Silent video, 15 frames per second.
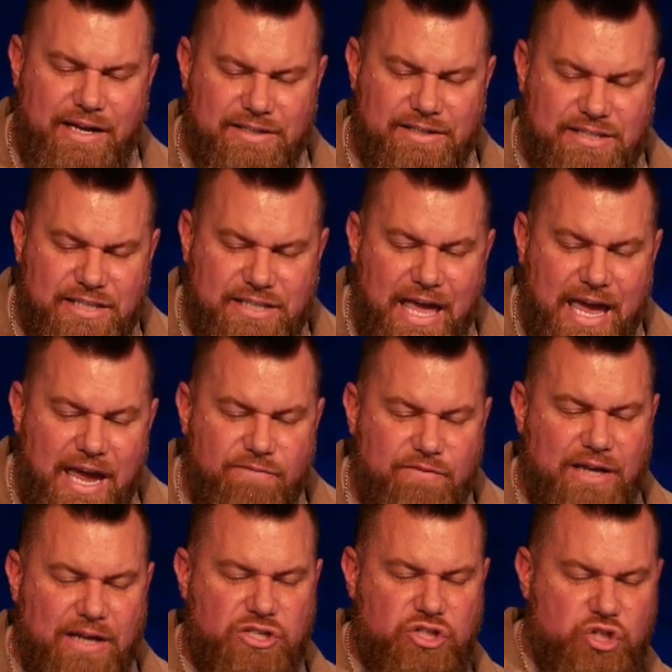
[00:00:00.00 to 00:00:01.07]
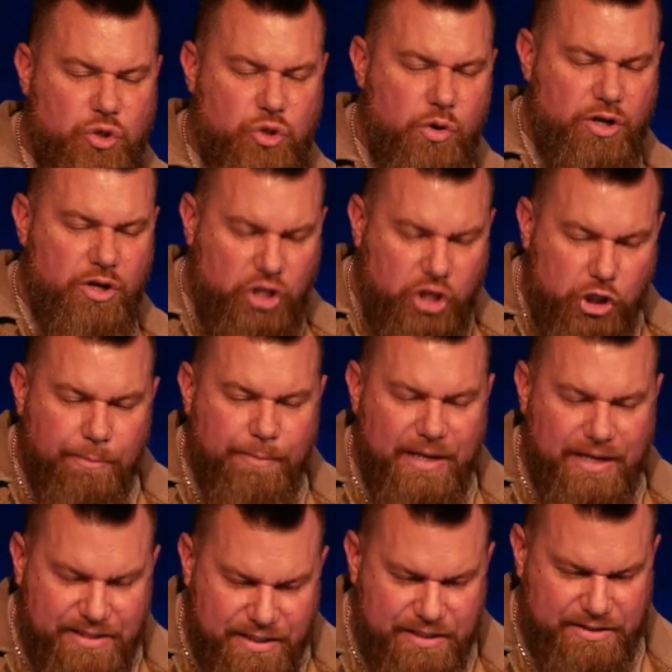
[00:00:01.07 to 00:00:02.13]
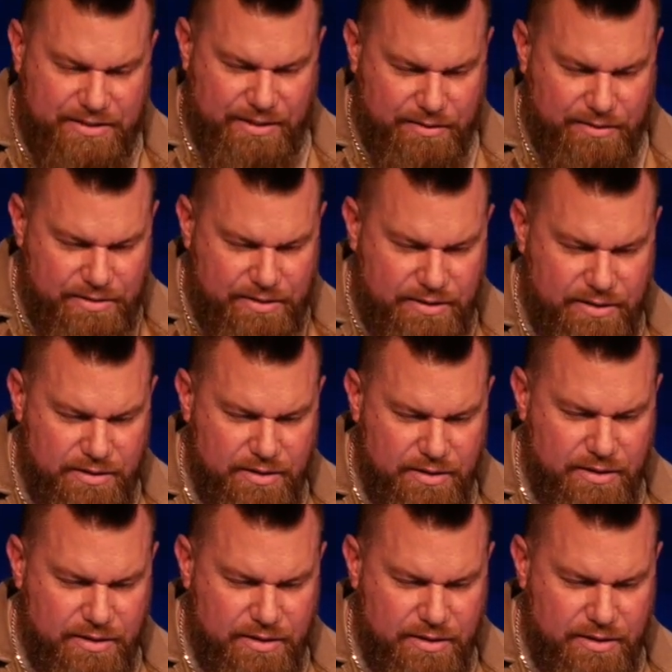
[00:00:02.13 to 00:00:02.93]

enslaved, and distorted human existence